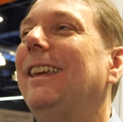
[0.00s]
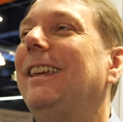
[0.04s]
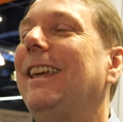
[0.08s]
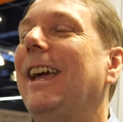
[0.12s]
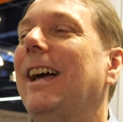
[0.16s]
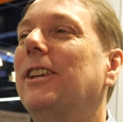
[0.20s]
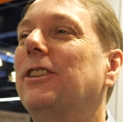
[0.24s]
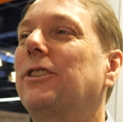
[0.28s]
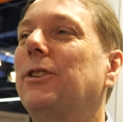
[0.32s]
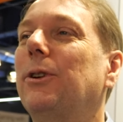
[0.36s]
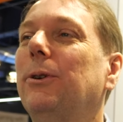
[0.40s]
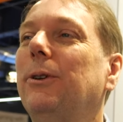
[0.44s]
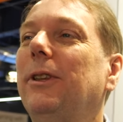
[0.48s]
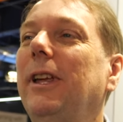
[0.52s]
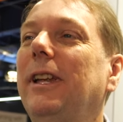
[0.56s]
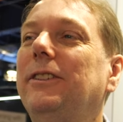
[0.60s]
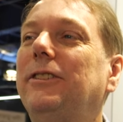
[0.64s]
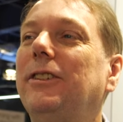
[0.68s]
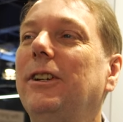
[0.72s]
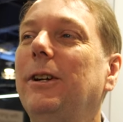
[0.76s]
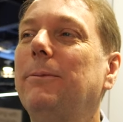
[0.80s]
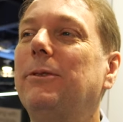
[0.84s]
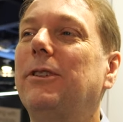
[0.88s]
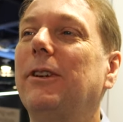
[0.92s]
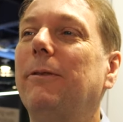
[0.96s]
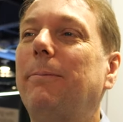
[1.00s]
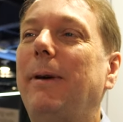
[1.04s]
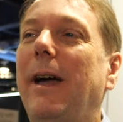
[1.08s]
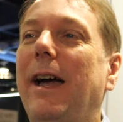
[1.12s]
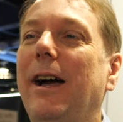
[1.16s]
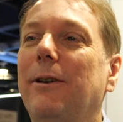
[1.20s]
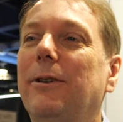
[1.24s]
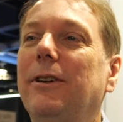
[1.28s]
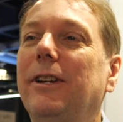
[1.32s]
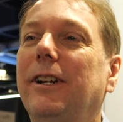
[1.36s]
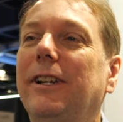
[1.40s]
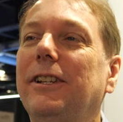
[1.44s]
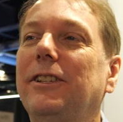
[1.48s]
Yeah, so in terms of
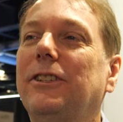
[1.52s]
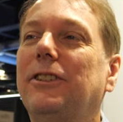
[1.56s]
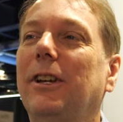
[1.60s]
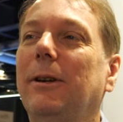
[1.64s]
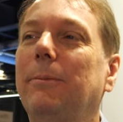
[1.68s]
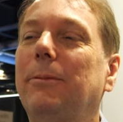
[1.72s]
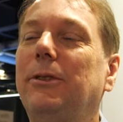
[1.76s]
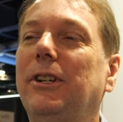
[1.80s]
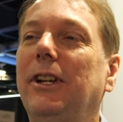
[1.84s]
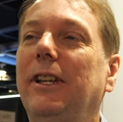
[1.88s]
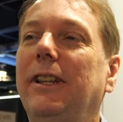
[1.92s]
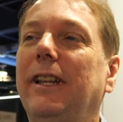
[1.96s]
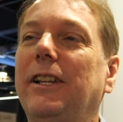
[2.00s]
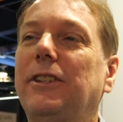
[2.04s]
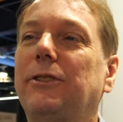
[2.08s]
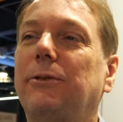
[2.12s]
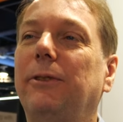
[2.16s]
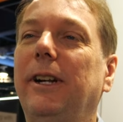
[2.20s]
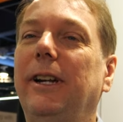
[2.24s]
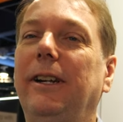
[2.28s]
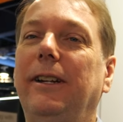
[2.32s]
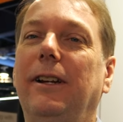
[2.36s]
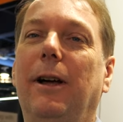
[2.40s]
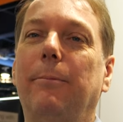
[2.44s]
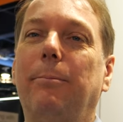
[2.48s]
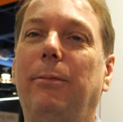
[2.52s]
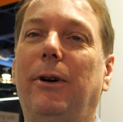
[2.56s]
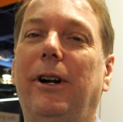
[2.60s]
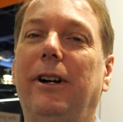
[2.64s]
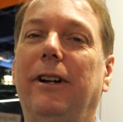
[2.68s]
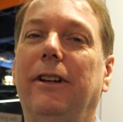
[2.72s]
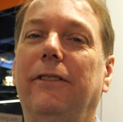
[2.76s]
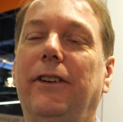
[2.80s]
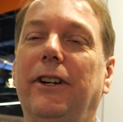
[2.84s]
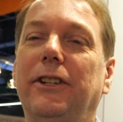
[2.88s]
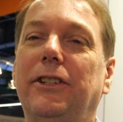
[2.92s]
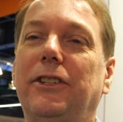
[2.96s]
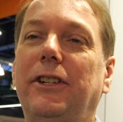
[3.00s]
power consumption, that's really not part
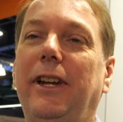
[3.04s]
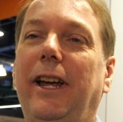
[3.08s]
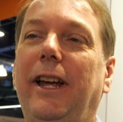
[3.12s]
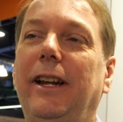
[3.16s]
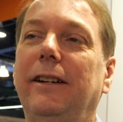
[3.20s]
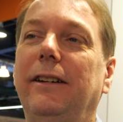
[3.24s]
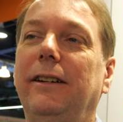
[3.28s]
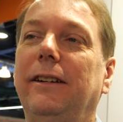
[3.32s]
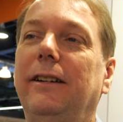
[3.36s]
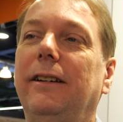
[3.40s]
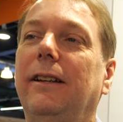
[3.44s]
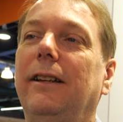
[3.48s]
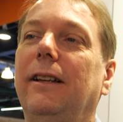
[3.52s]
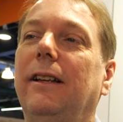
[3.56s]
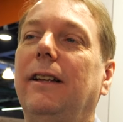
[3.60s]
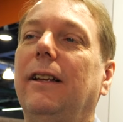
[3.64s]
of our standard.